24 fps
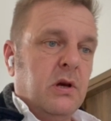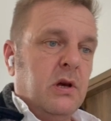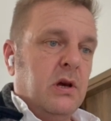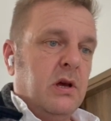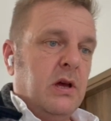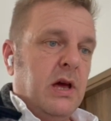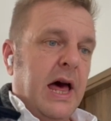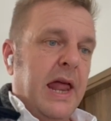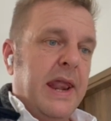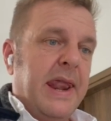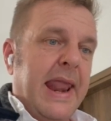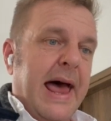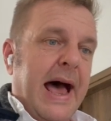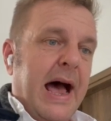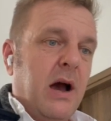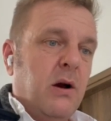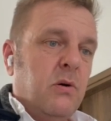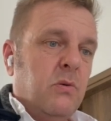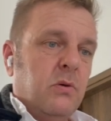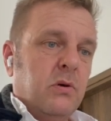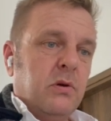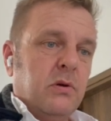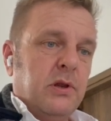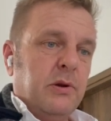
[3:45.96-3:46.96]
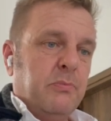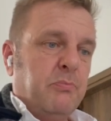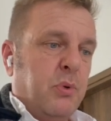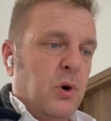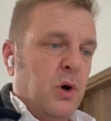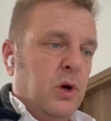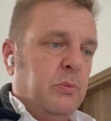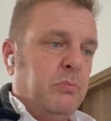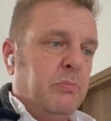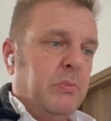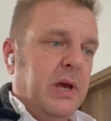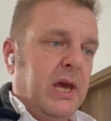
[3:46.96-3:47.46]
And now the
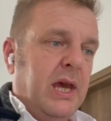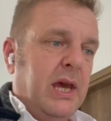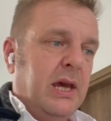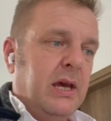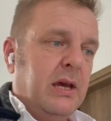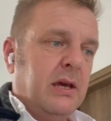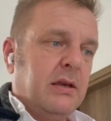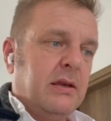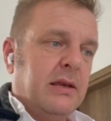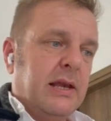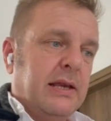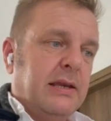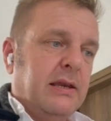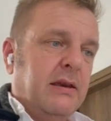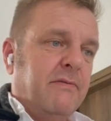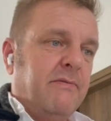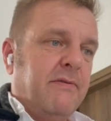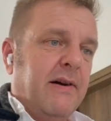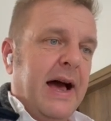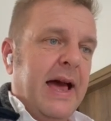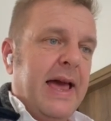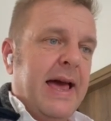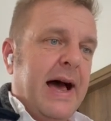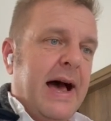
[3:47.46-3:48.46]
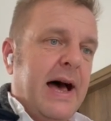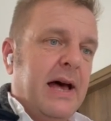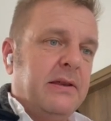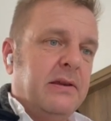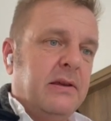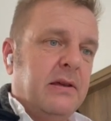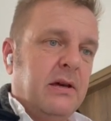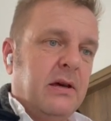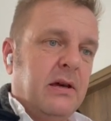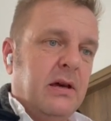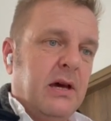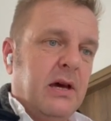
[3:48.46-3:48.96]
point being that if I
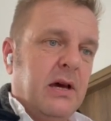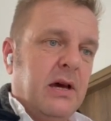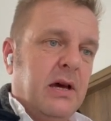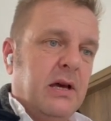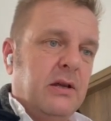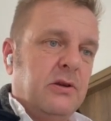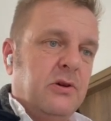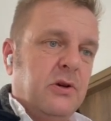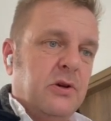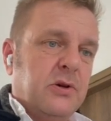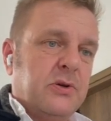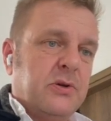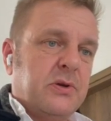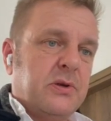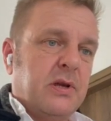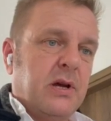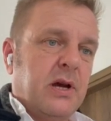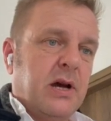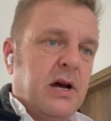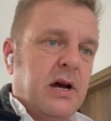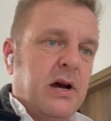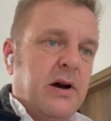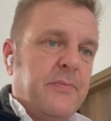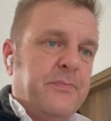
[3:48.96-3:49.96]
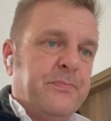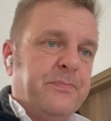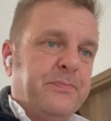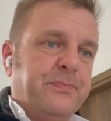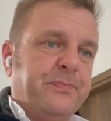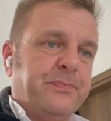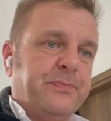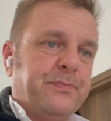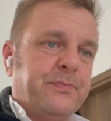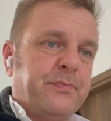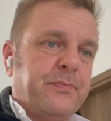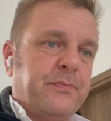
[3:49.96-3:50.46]
had just
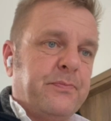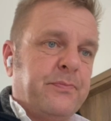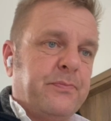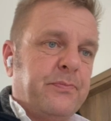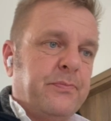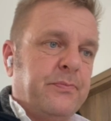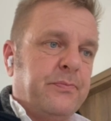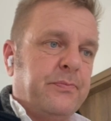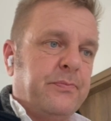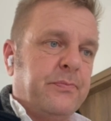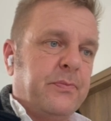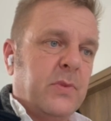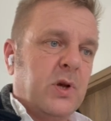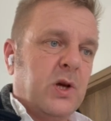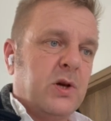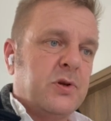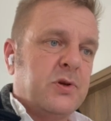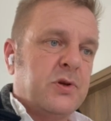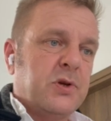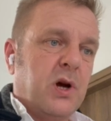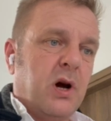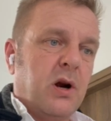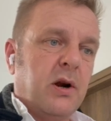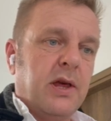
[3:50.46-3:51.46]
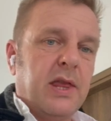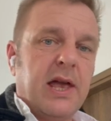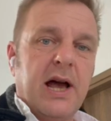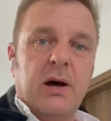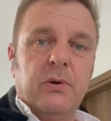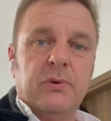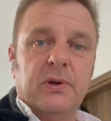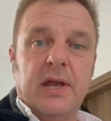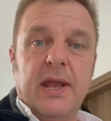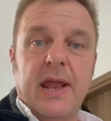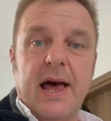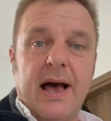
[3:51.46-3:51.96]
started
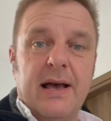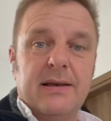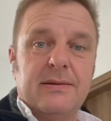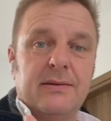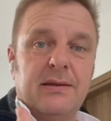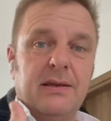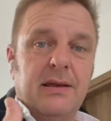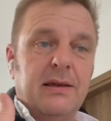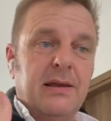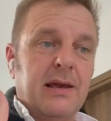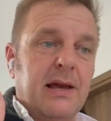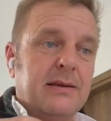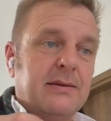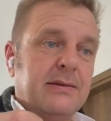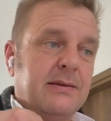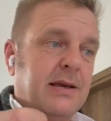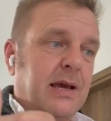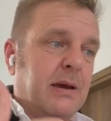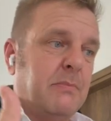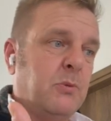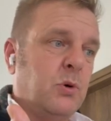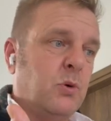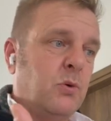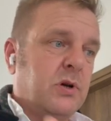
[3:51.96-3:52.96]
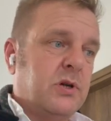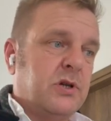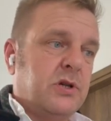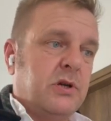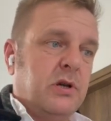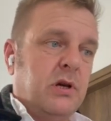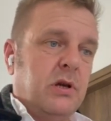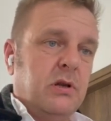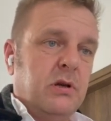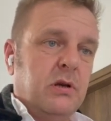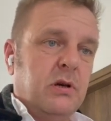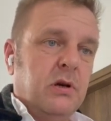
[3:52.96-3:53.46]
out and asked it that same
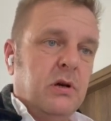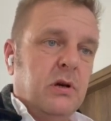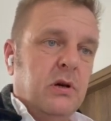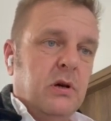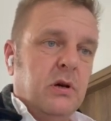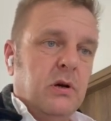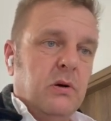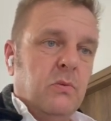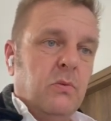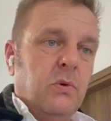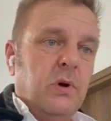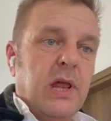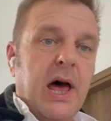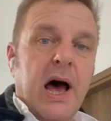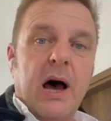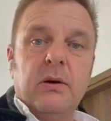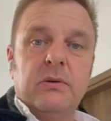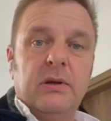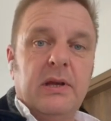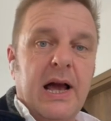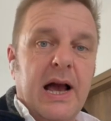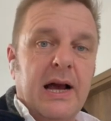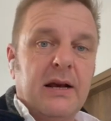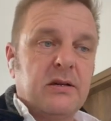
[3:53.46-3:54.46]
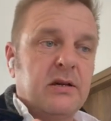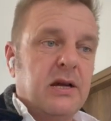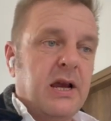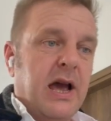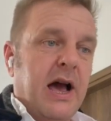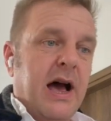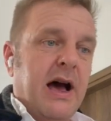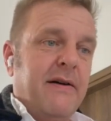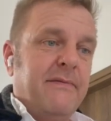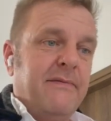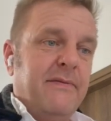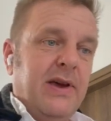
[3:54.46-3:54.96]
question, without actually
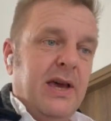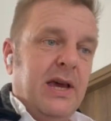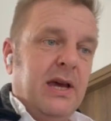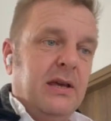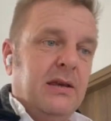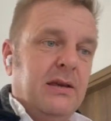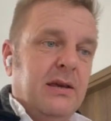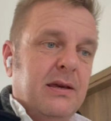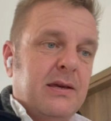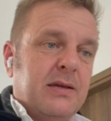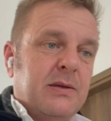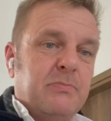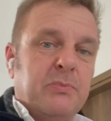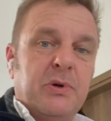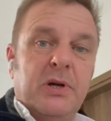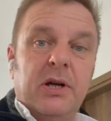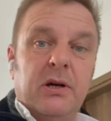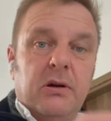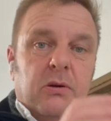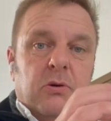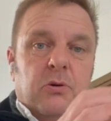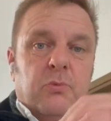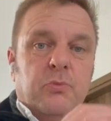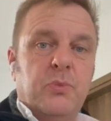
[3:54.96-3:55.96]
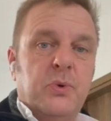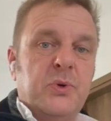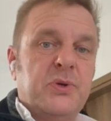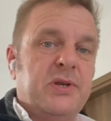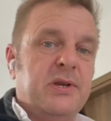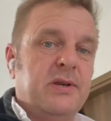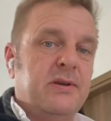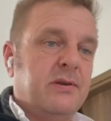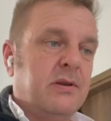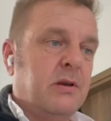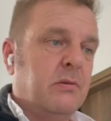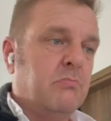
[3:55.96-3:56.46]
having this particular
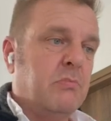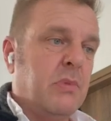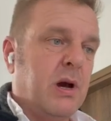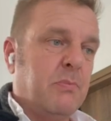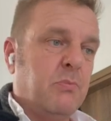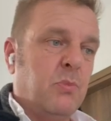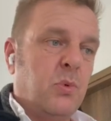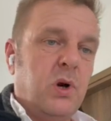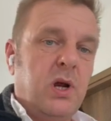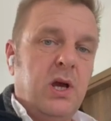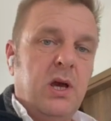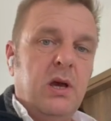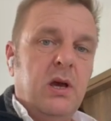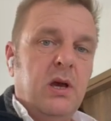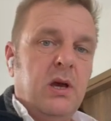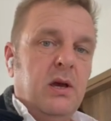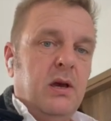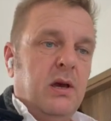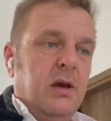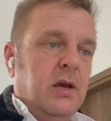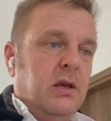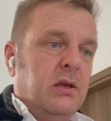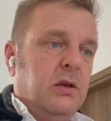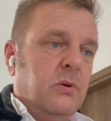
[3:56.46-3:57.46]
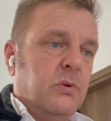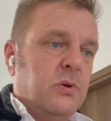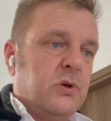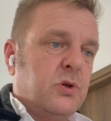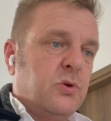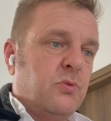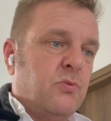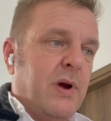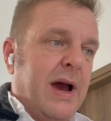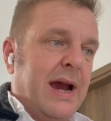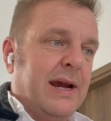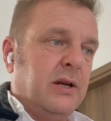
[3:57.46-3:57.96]
persisted memory into
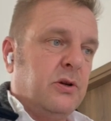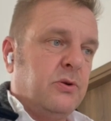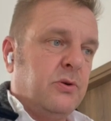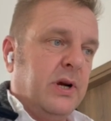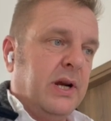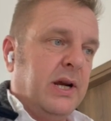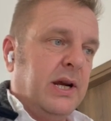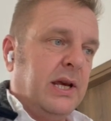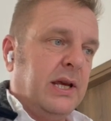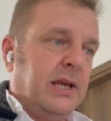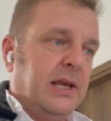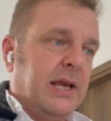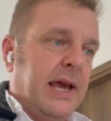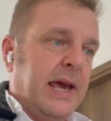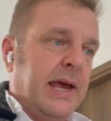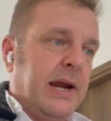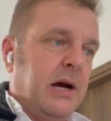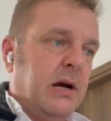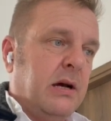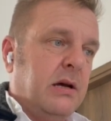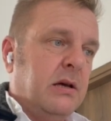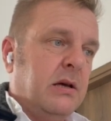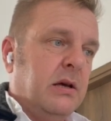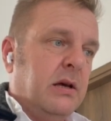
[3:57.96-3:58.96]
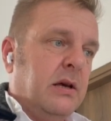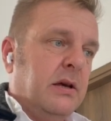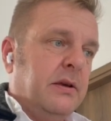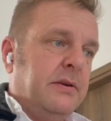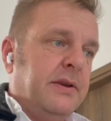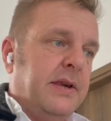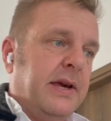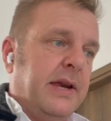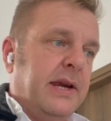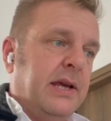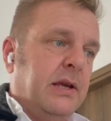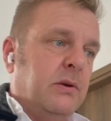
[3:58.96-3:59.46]
its RAG training data,
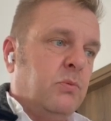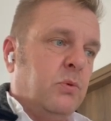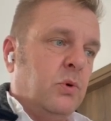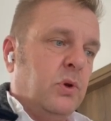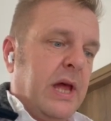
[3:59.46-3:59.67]
then it would